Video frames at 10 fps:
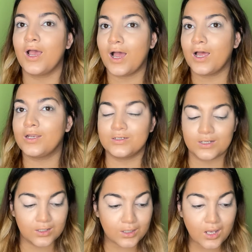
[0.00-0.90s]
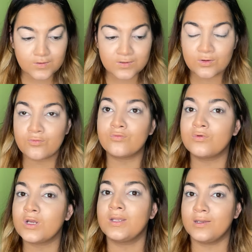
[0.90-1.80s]
and that's done a
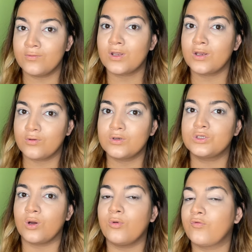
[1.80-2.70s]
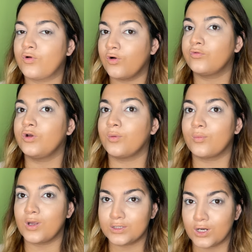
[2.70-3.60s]
really, really good job of covering up
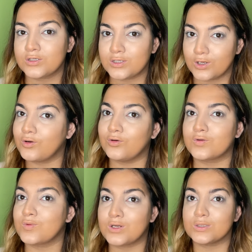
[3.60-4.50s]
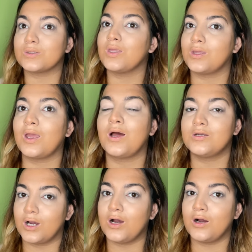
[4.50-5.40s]
my dark circles because they are
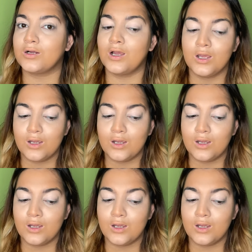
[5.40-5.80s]
dark.